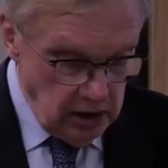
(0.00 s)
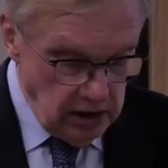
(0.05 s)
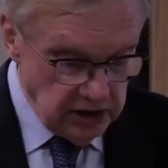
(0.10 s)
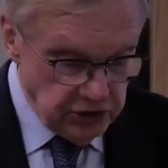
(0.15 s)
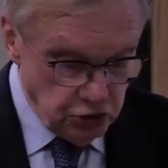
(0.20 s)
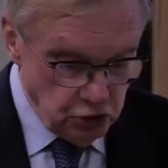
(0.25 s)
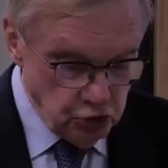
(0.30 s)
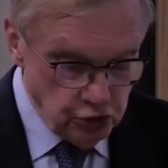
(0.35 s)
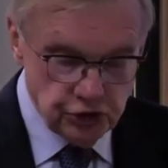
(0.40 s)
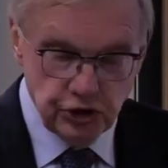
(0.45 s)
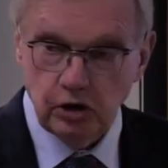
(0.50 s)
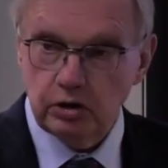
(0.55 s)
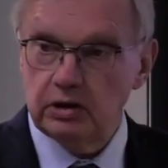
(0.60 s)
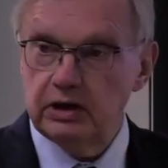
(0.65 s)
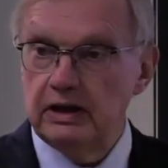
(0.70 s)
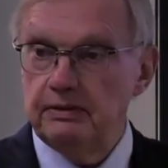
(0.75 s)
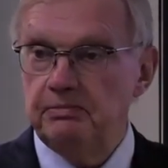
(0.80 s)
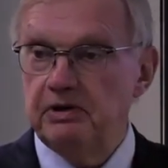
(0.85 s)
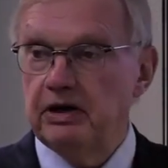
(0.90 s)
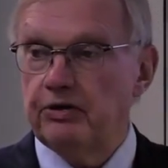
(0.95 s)
It should
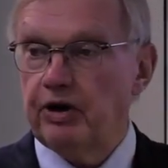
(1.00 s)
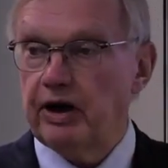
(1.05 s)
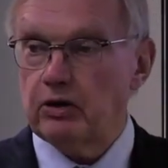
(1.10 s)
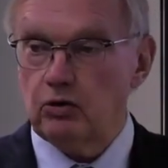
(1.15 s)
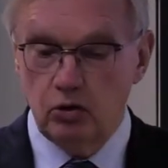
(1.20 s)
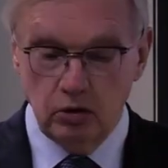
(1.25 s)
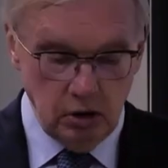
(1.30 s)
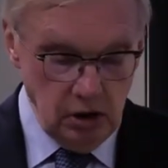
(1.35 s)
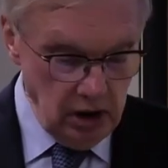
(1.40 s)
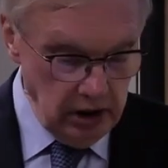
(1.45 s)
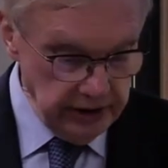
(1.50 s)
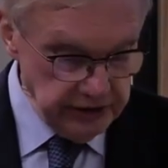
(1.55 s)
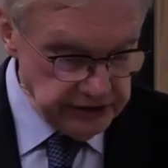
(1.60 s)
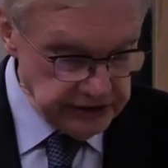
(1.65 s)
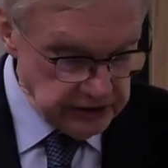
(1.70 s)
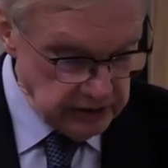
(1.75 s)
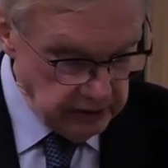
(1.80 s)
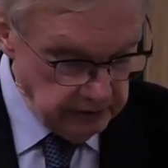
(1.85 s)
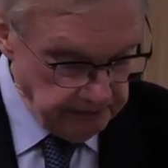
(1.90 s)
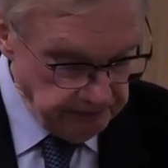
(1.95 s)
certainly be
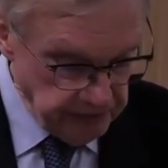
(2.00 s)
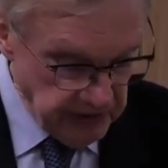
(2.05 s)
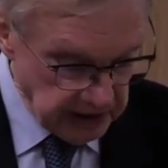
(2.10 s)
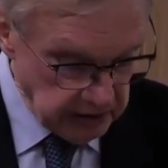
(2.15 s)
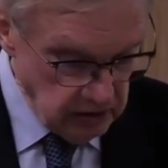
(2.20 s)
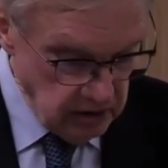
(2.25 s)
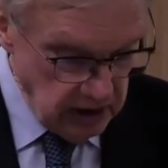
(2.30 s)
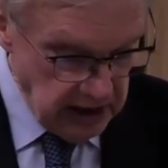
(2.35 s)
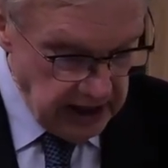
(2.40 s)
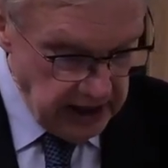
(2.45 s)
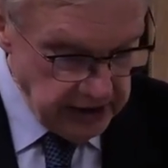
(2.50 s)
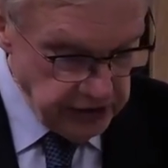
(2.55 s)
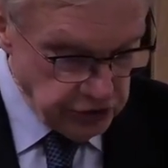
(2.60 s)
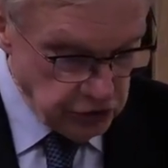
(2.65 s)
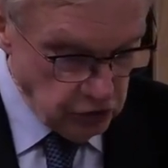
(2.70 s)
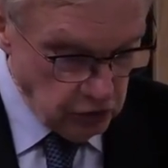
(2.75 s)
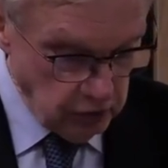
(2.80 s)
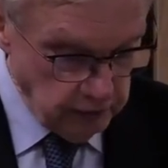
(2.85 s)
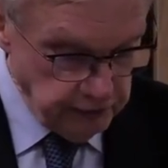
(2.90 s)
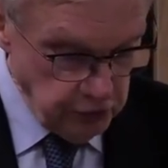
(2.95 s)
recognized that the
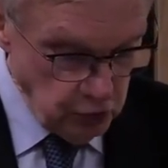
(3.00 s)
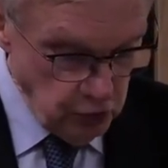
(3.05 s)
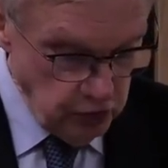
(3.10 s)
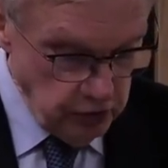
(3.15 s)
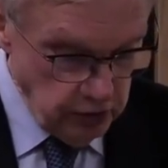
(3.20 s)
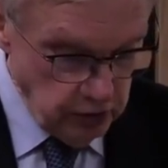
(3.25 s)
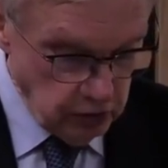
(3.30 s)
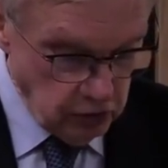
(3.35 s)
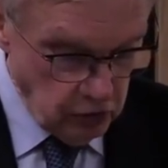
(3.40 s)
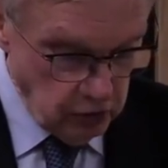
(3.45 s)
nature of union